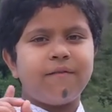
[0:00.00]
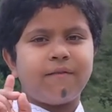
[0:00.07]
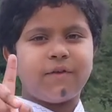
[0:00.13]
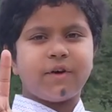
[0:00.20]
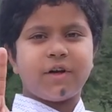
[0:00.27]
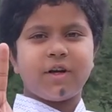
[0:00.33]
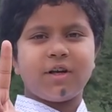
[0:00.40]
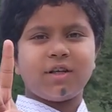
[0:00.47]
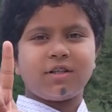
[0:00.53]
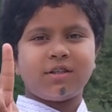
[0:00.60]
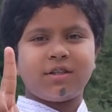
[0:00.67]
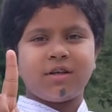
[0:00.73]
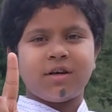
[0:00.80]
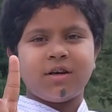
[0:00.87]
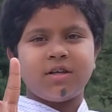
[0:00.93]
First,
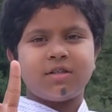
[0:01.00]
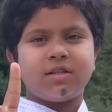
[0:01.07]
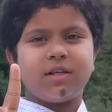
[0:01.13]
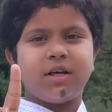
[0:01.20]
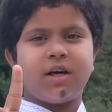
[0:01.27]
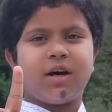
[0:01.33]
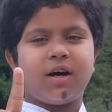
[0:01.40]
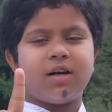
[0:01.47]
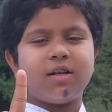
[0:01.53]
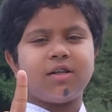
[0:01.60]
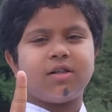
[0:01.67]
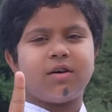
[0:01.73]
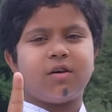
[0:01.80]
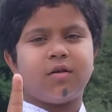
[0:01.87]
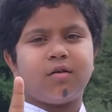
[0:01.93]
see God in
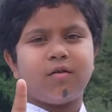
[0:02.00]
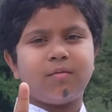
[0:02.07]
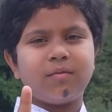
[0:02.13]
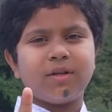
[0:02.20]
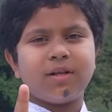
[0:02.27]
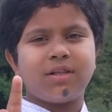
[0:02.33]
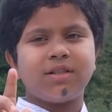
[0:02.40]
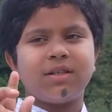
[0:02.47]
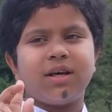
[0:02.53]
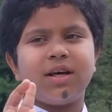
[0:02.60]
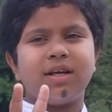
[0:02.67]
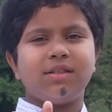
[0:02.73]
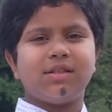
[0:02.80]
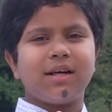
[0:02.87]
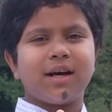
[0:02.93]
the homeless,
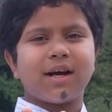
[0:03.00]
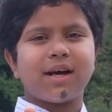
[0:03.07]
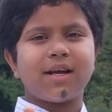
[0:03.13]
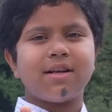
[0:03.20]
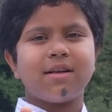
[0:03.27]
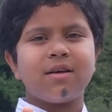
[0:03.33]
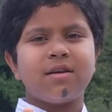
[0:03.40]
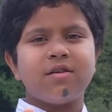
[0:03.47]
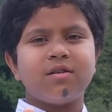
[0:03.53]
and second,